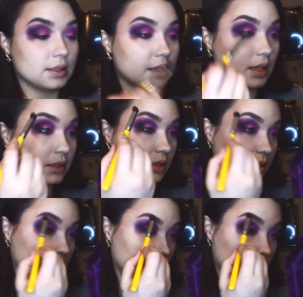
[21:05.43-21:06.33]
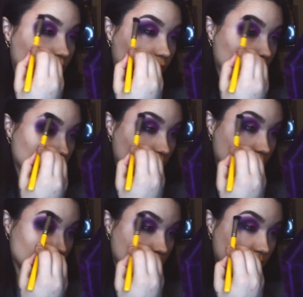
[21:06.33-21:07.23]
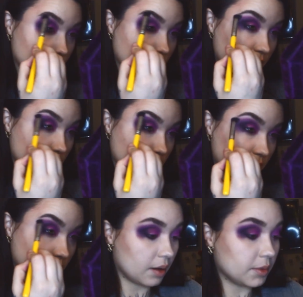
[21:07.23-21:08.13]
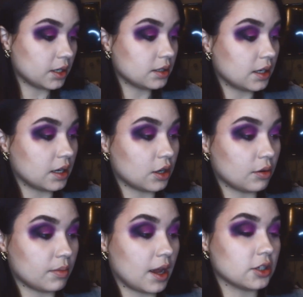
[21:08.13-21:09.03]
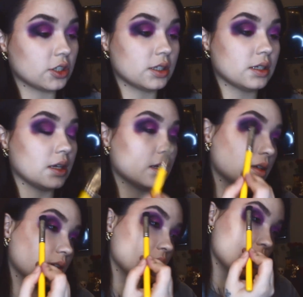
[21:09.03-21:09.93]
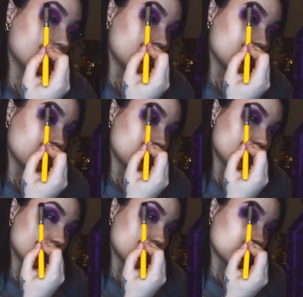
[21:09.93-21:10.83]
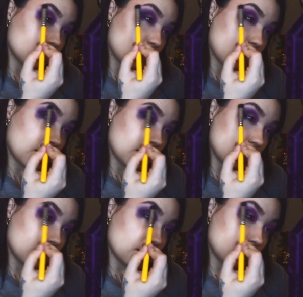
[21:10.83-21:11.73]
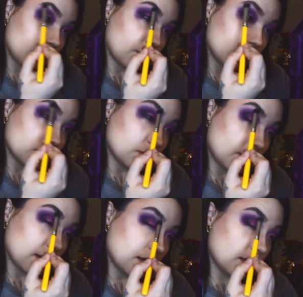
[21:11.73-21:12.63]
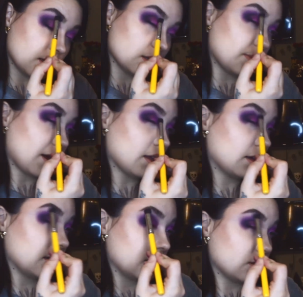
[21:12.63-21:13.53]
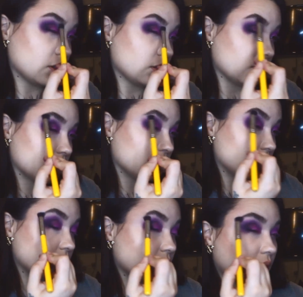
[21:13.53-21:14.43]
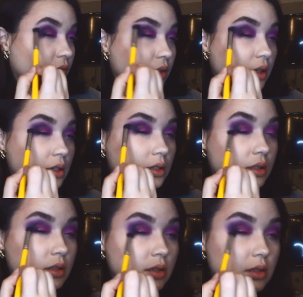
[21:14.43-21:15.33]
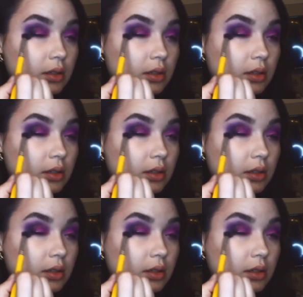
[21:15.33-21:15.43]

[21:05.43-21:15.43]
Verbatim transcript: That's for starters. I'm gonna take Your Majesty this white, the first white in this palette and just really soften this.